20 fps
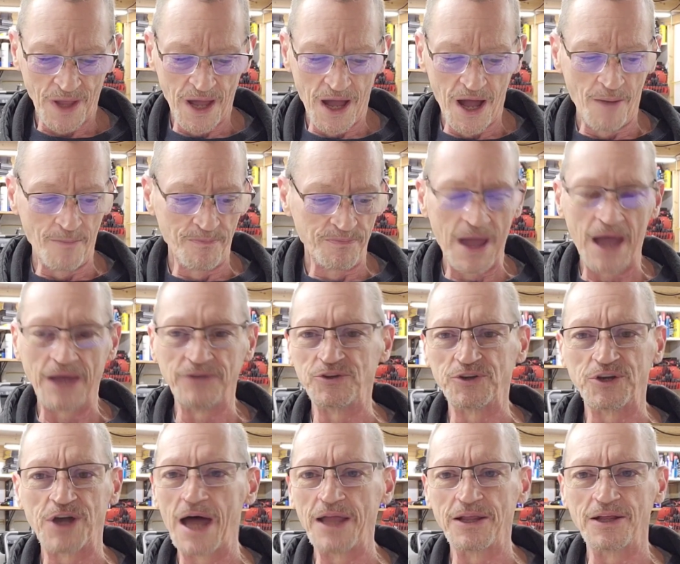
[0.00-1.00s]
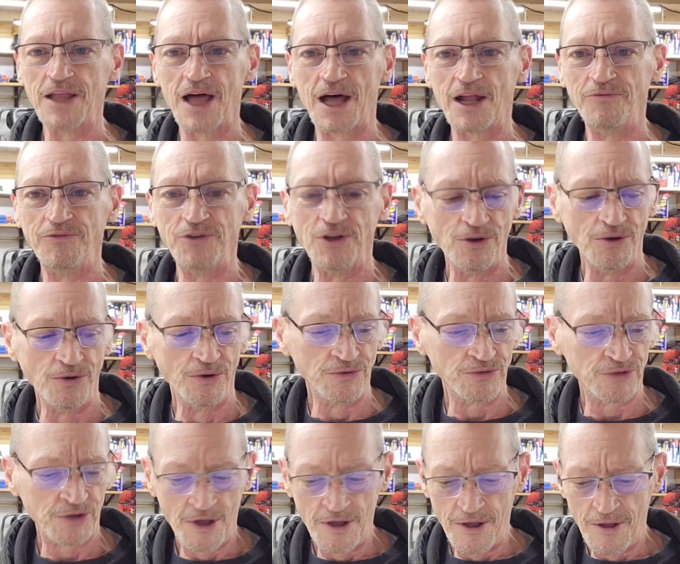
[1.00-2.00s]
Hasn't gotten a lot of
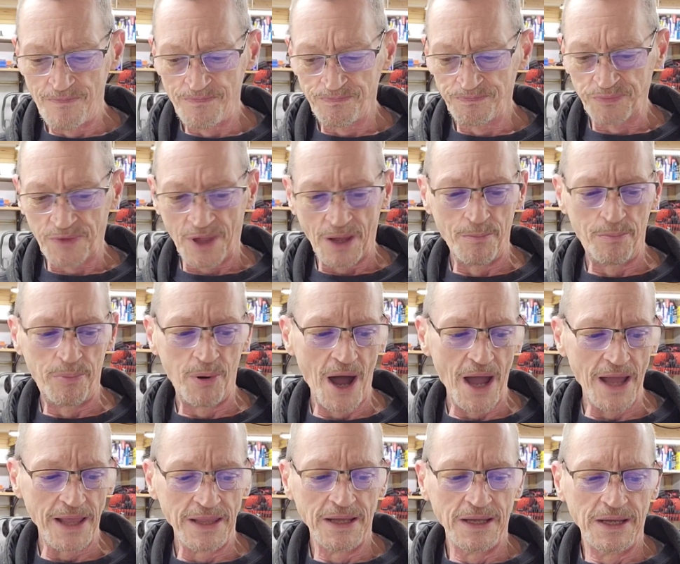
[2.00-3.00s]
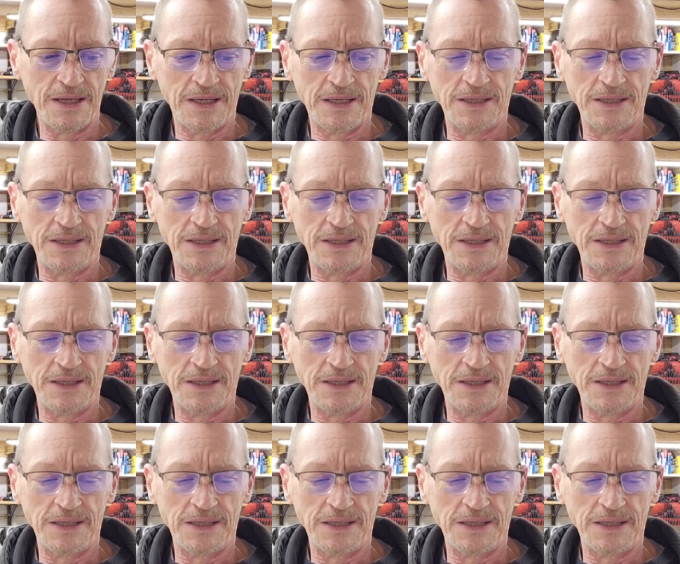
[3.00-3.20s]
views, but